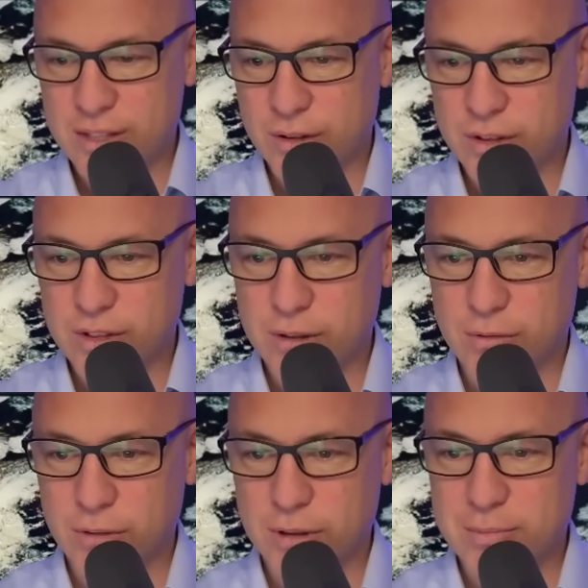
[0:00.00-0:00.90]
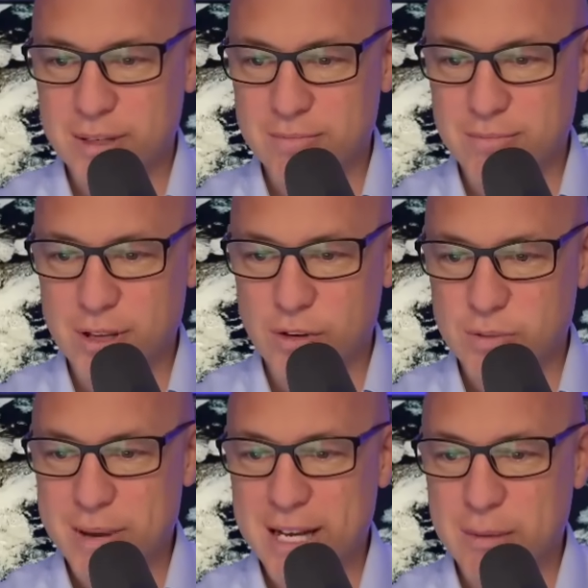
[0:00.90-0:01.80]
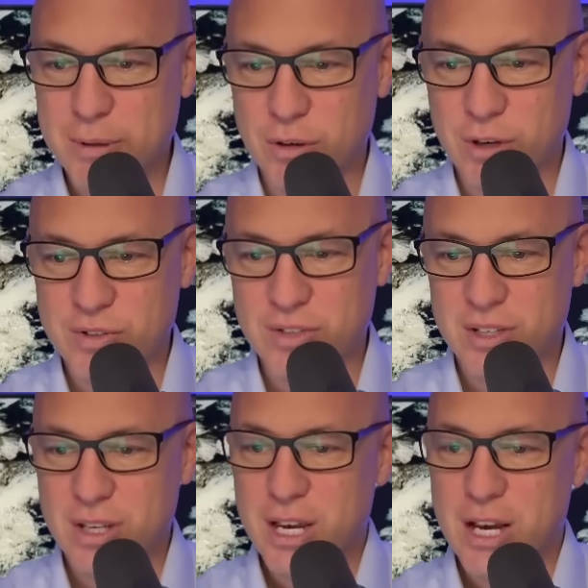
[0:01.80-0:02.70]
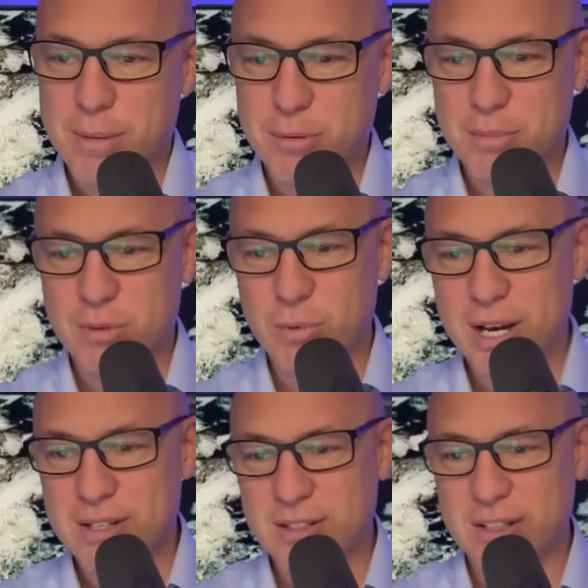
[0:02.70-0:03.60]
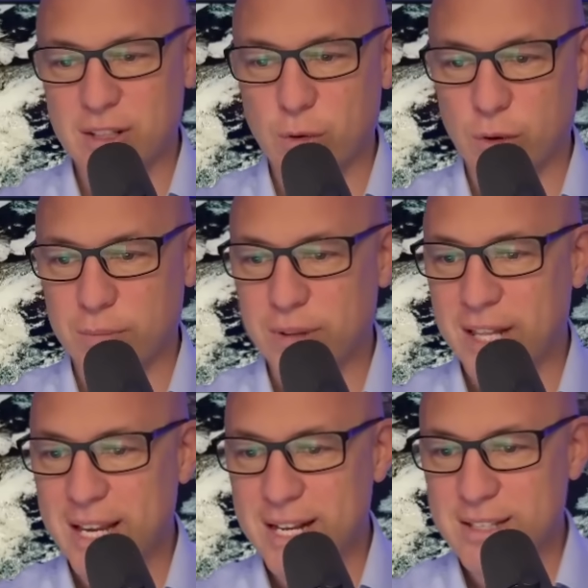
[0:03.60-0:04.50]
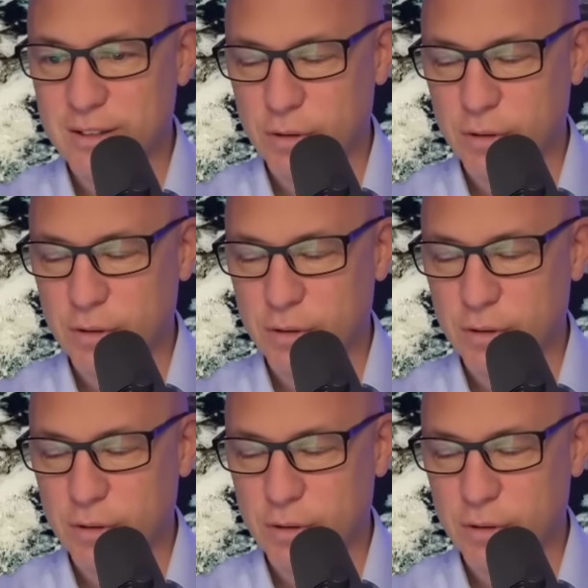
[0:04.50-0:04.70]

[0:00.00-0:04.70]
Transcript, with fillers: It starts to really be noticed back up here across the upper Midwest into the northern plains,